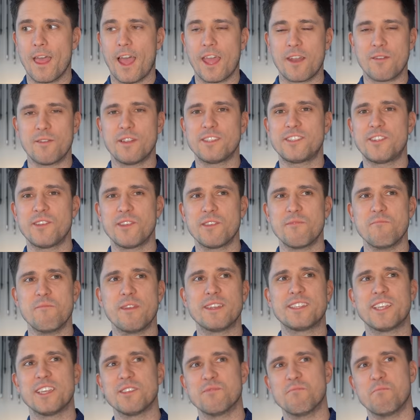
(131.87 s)
I don't necessarily
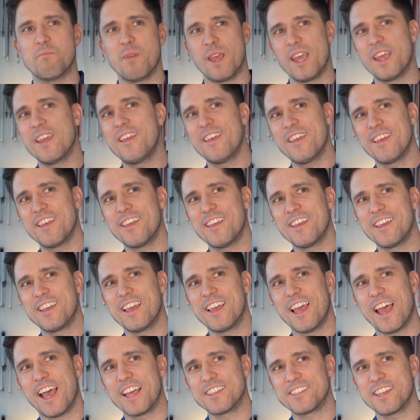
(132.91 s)
miss as big
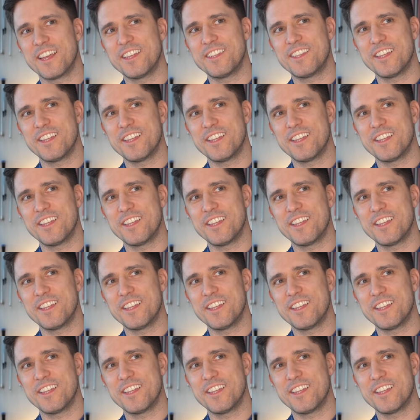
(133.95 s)
as I